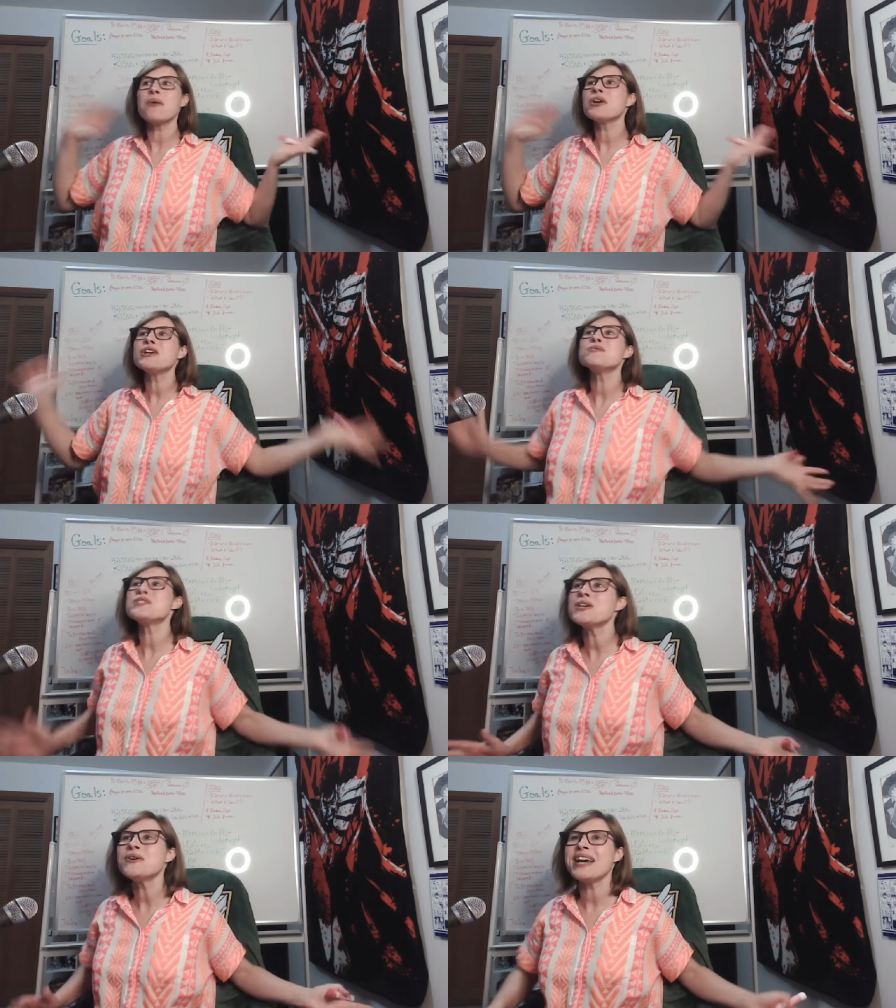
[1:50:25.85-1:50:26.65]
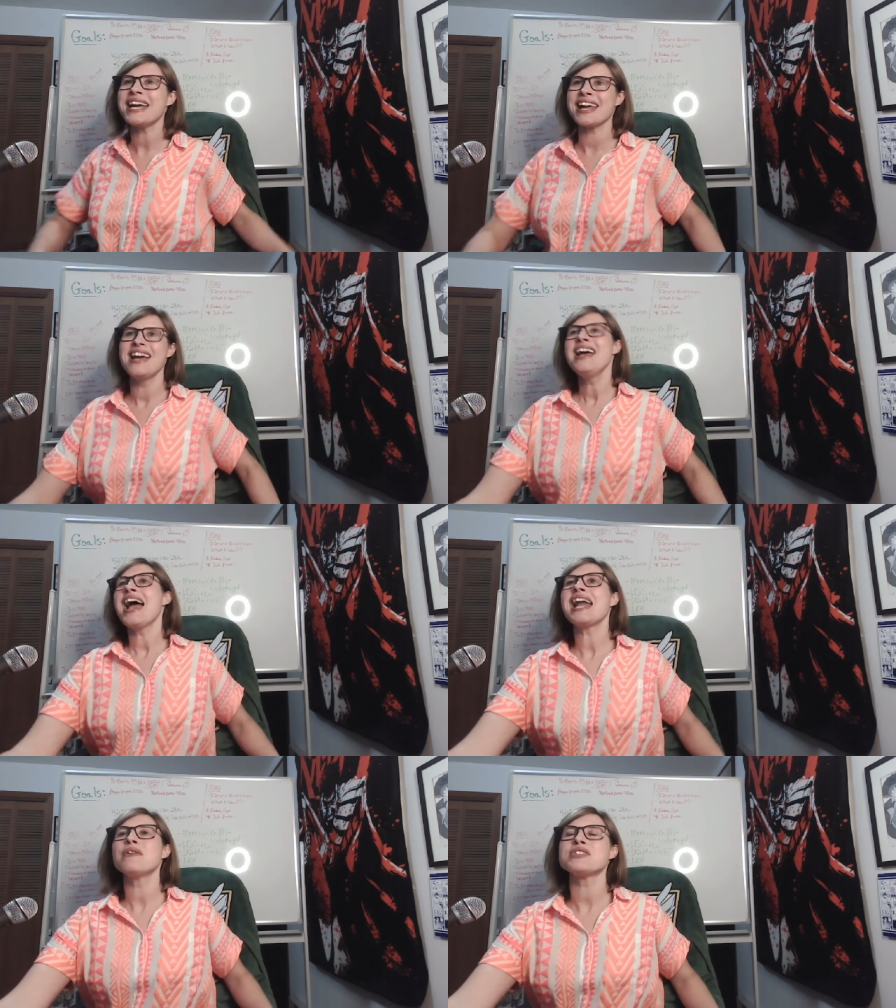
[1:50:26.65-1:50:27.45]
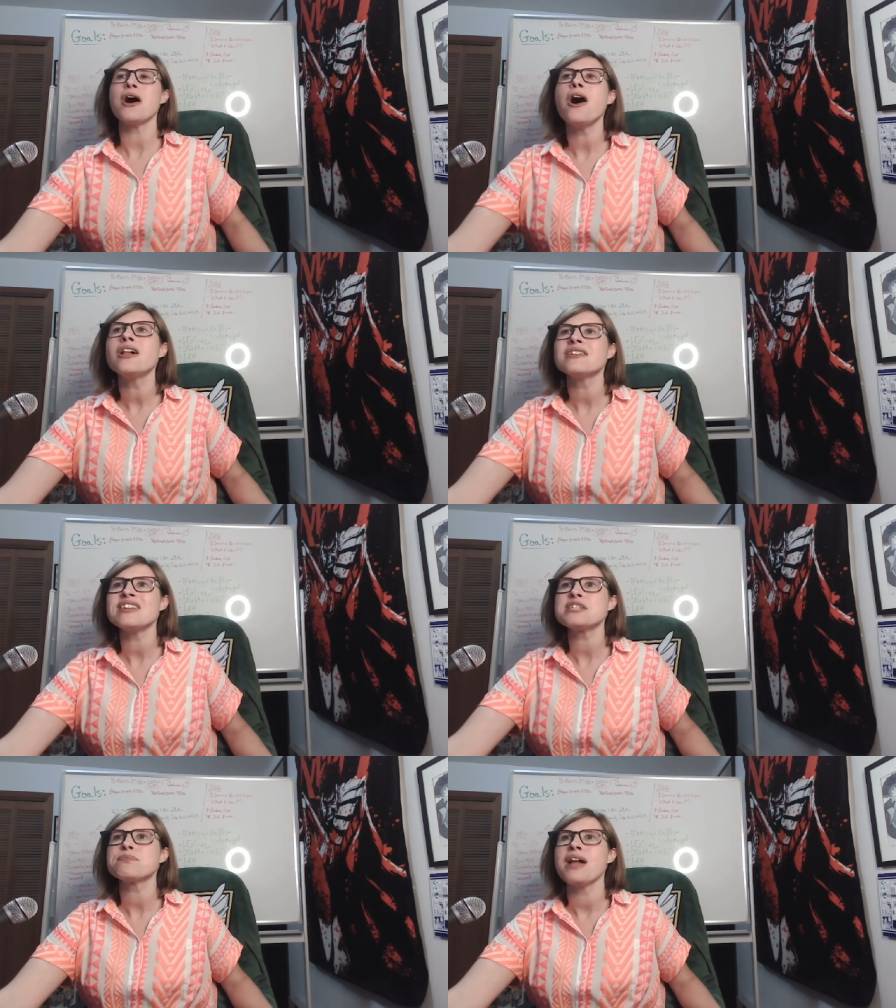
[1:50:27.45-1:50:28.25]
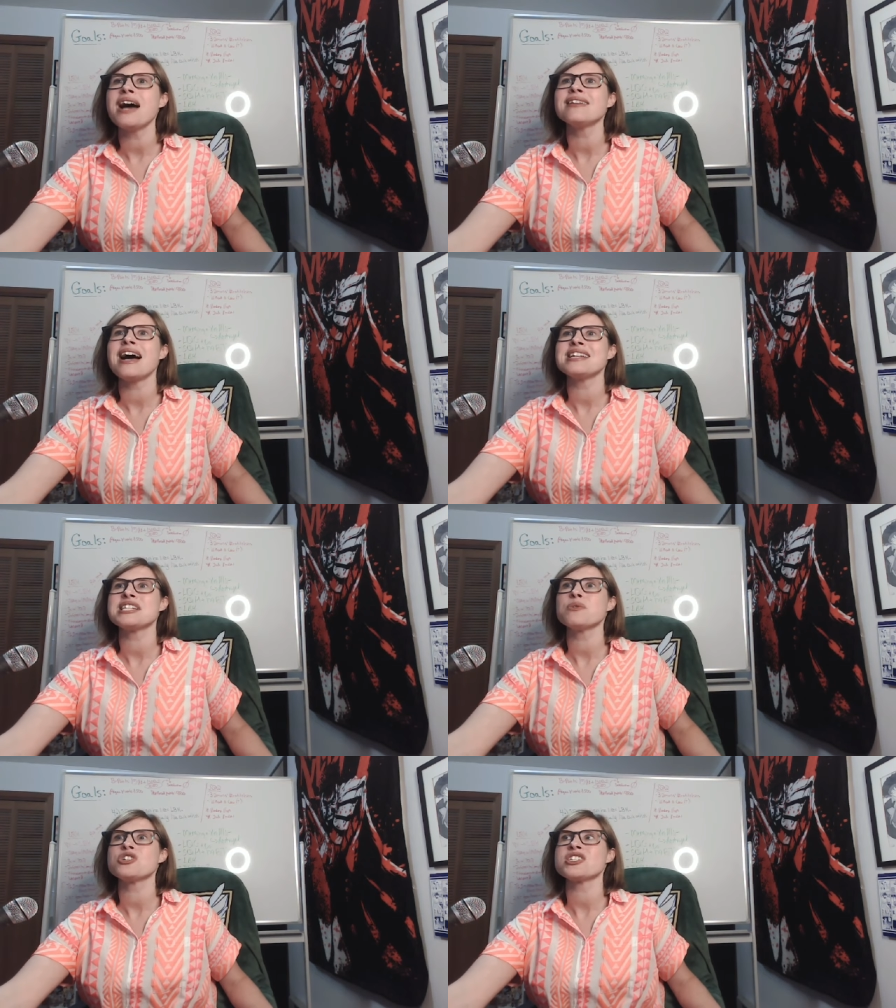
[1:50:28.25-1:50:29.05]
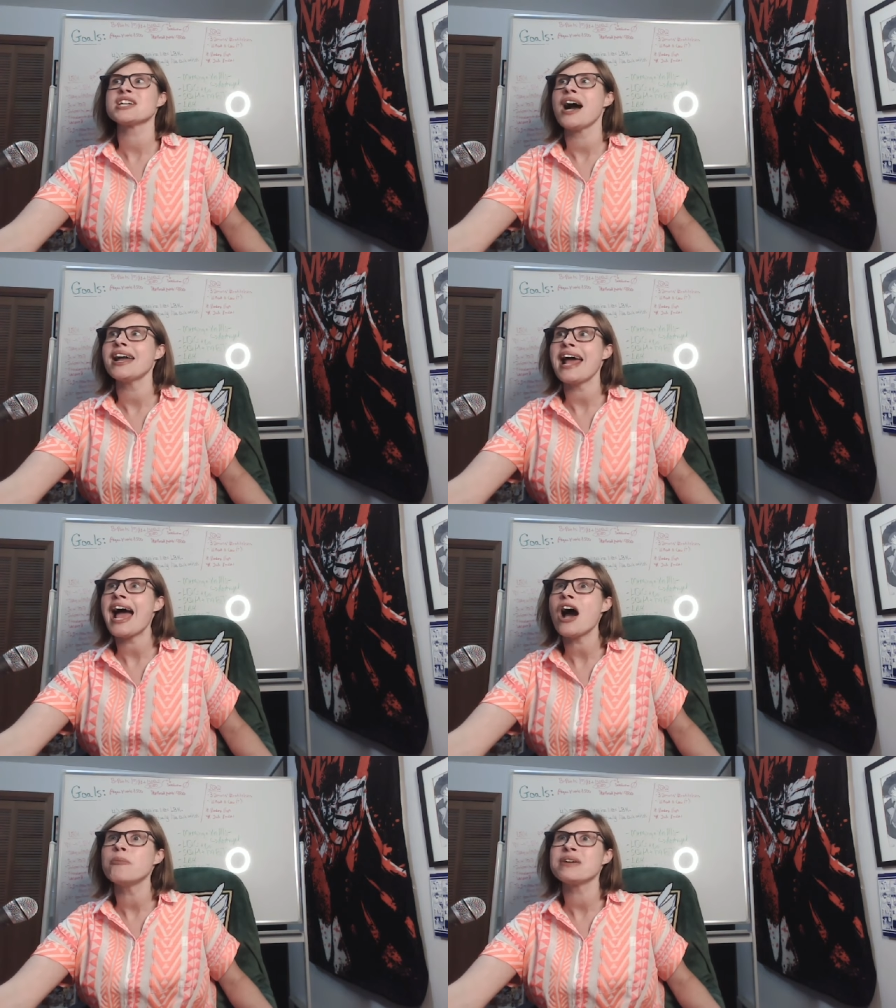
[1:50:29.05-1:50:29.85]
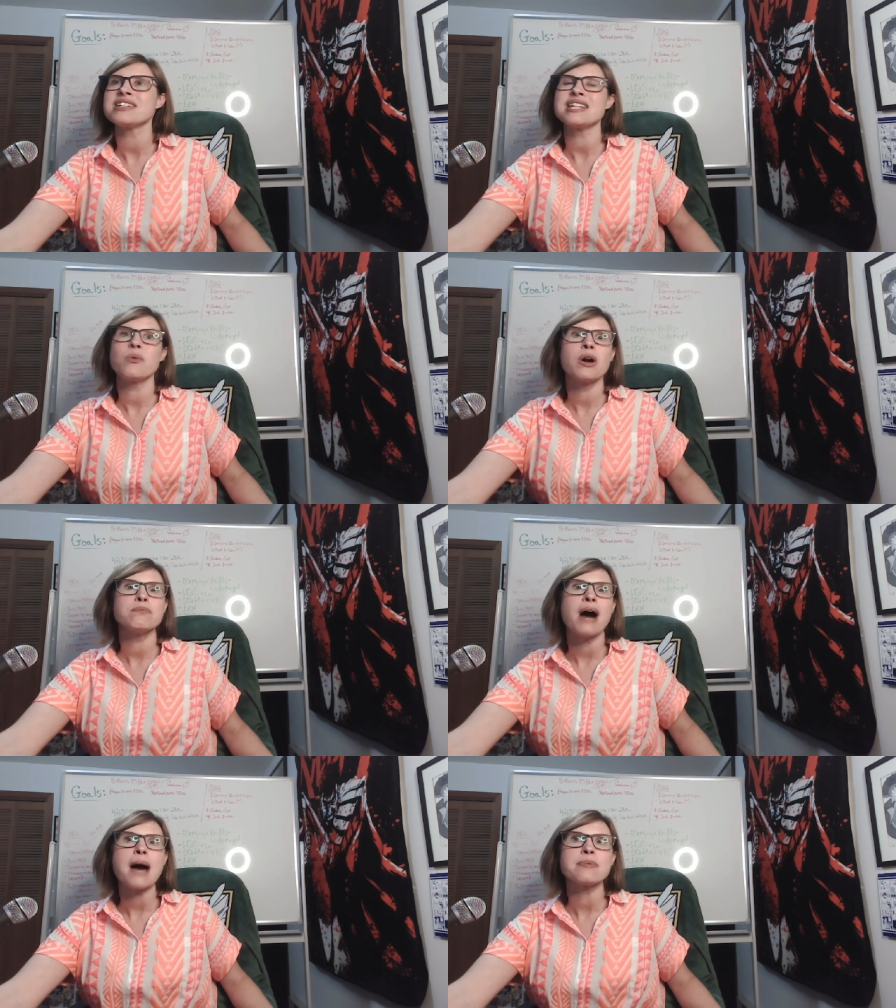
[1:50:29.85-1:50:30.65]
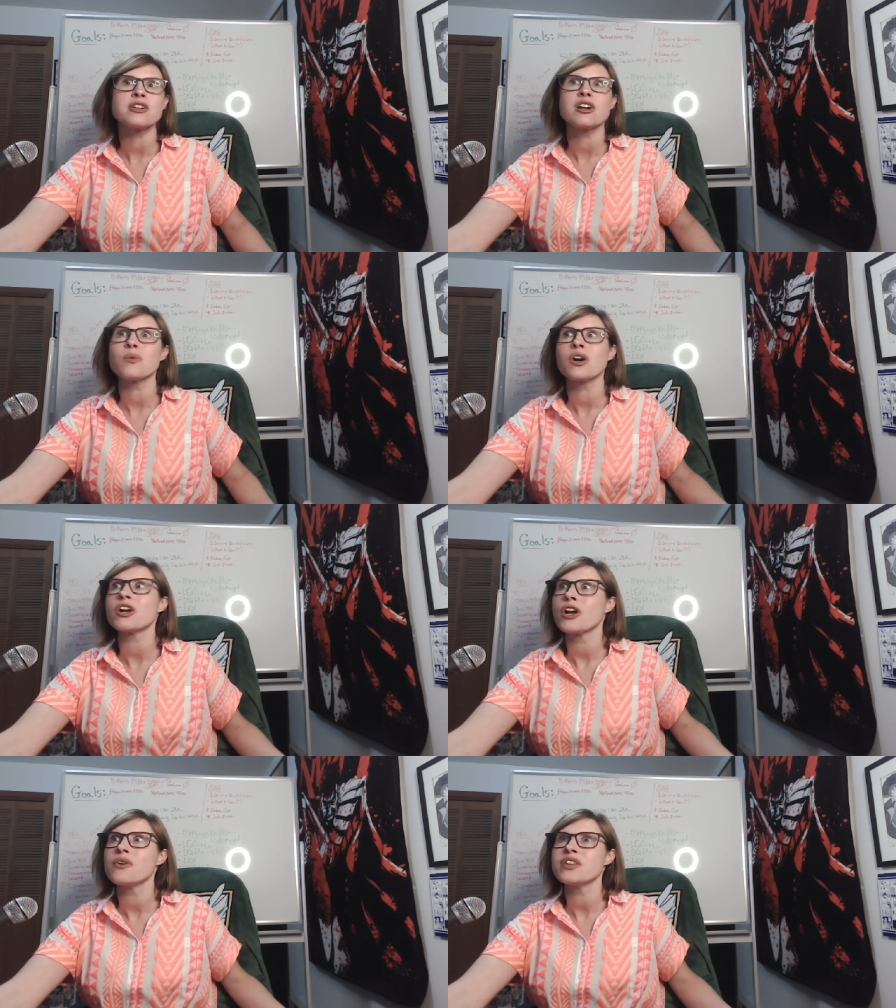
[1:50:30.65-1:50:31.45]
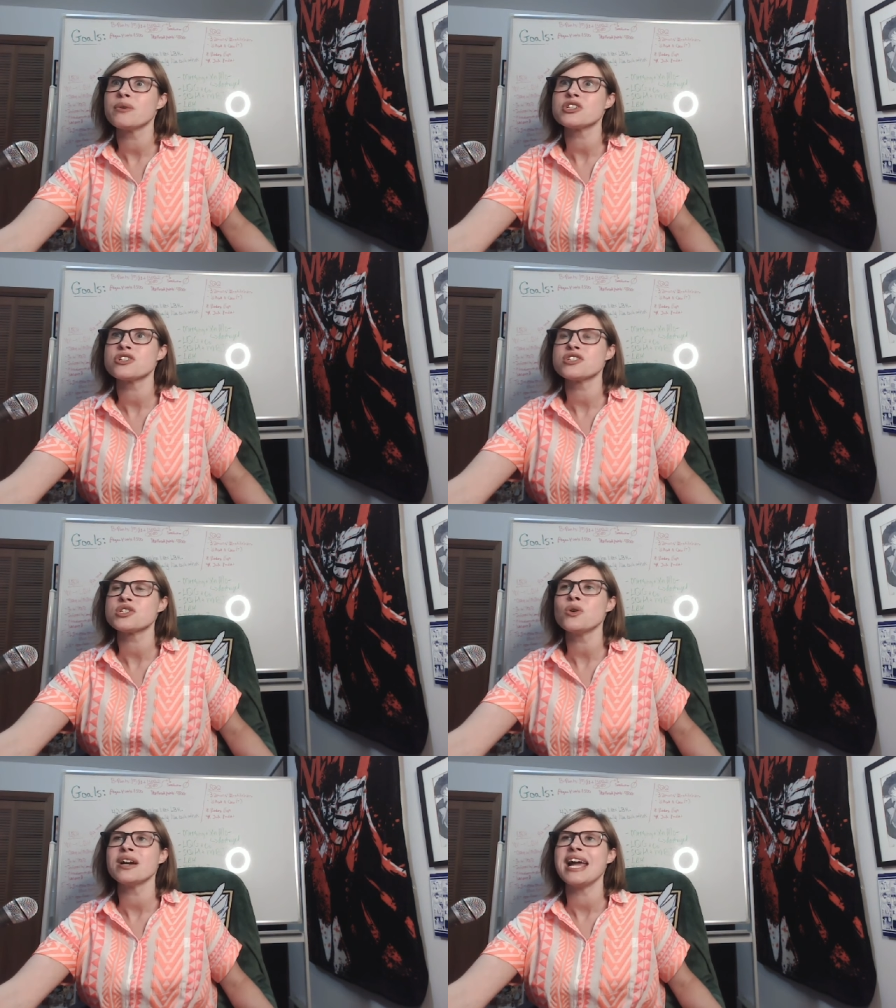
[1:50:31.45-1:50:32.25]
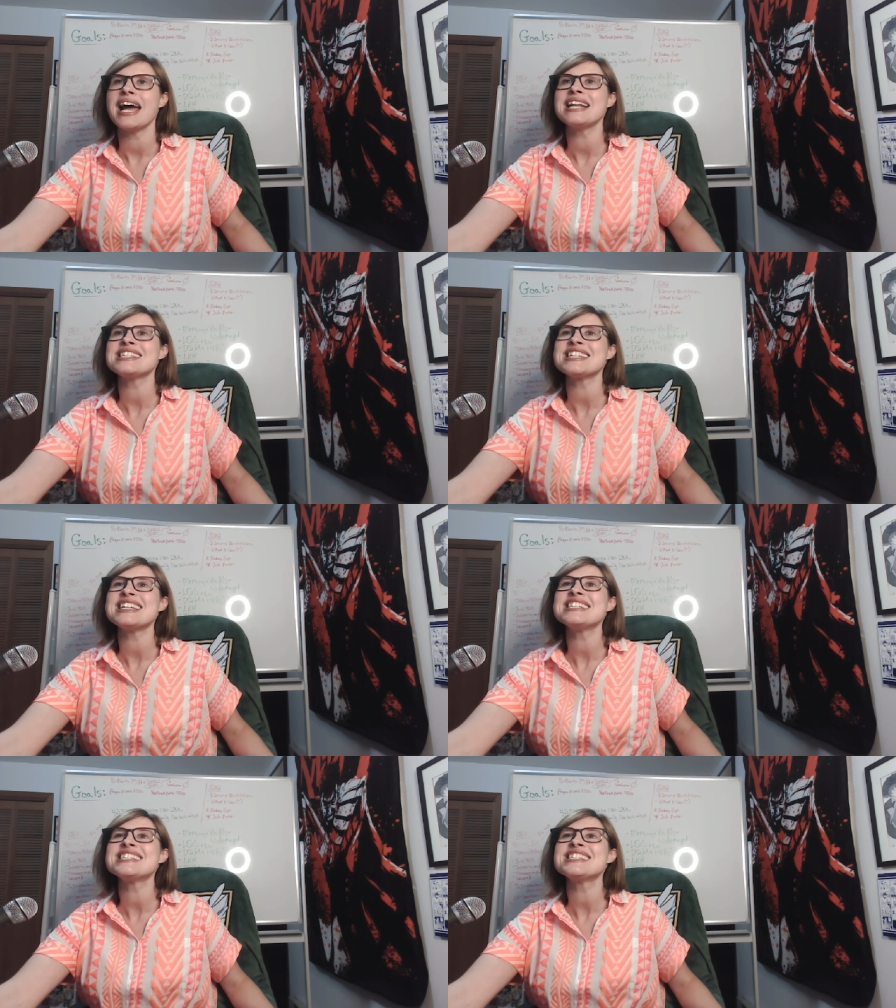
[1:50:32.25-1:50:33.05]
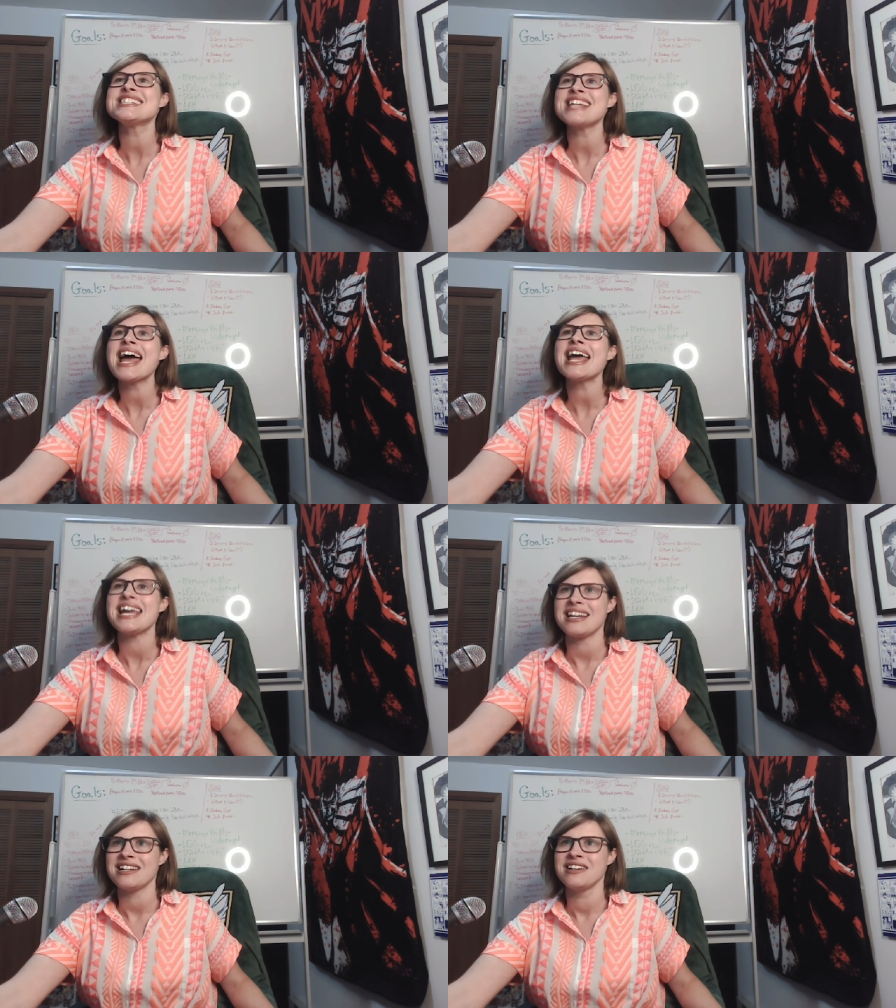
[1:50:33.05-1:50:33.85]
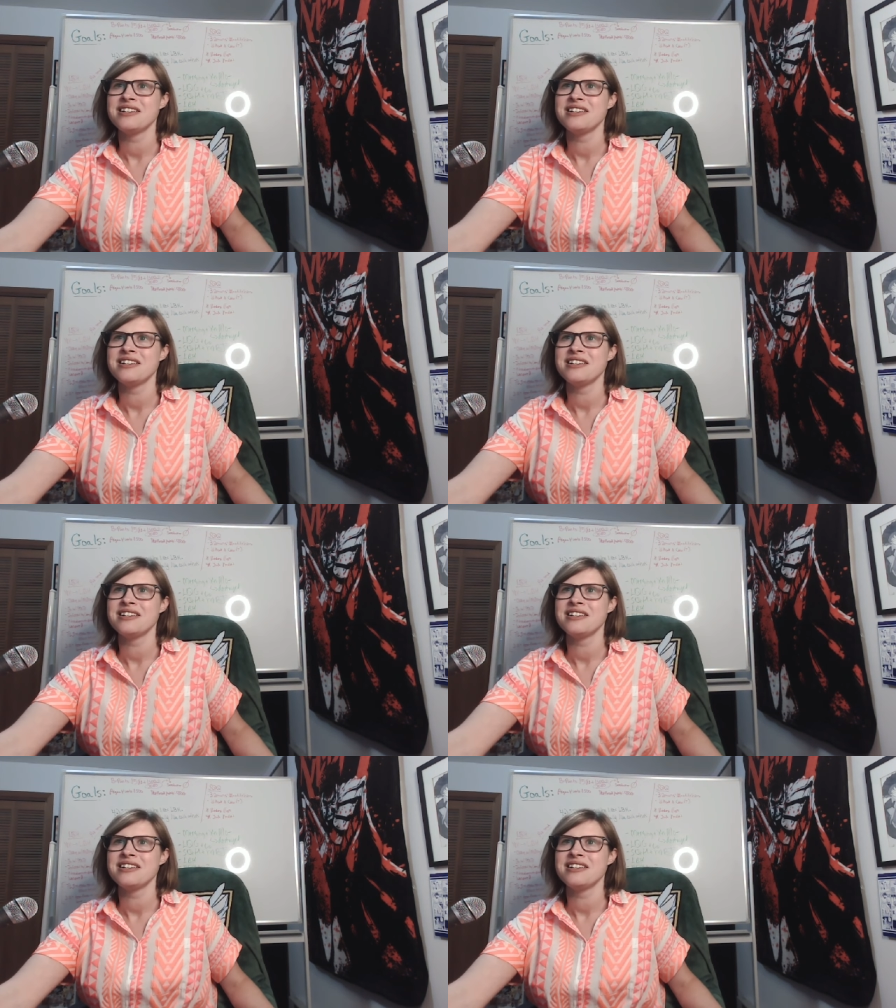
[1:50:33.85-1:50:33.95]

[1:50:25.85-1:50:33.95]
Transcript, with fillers: What are you doing? And it was all of these plot lines that were just cut out because they weren't popular and weren't going to go with the original story. And it's insane.